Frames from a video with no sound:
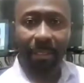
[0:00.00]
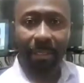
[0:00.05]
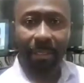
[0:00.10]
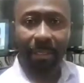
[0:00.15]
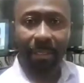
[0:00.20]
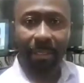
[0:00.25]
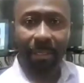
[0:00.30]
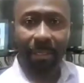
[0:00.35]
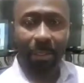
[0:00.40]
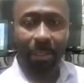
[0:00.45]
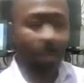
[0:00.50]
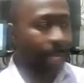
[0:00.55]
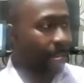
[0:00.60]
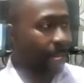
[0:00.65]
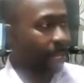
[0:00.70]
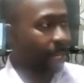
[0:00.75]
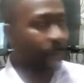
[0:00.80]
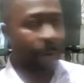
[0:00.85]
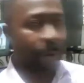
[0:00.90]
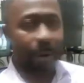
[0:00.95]
Suddenly
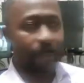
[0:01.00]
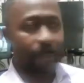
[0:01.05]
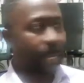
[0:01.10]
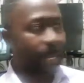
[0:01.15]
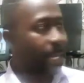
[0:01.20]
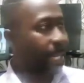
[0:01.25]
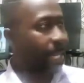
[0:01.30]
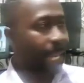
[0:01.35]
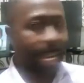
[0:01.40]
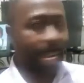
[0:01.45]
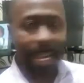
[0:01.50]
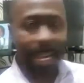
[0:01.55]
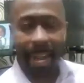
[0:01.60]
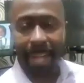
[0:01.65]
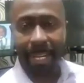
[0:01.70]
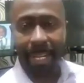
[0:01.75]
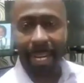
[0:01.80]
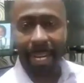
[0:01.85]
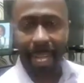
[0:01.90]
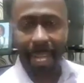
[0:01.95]
we don't begin to get an
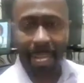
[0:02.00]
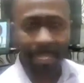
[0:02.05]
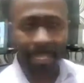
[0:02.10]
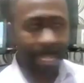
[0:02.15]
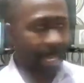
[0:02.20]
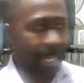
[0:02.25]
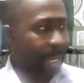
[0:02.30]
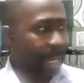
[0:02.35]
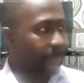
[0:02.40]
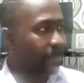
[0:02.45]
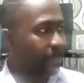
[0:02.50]
analyzer them,